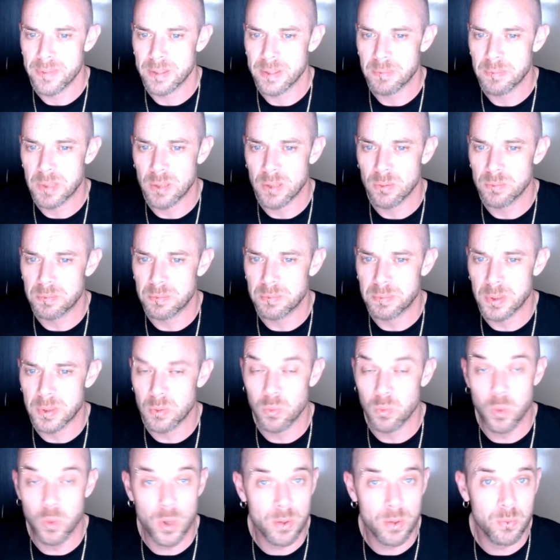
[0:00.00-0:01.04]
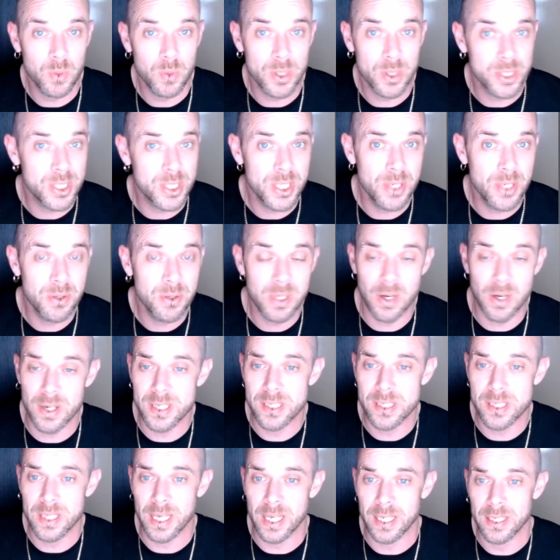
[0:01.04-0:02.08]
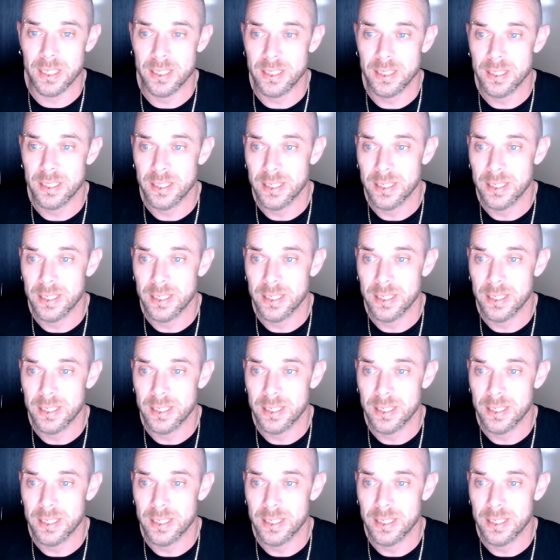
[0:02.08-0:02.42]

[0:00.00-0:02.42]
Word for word: But what do you guys think?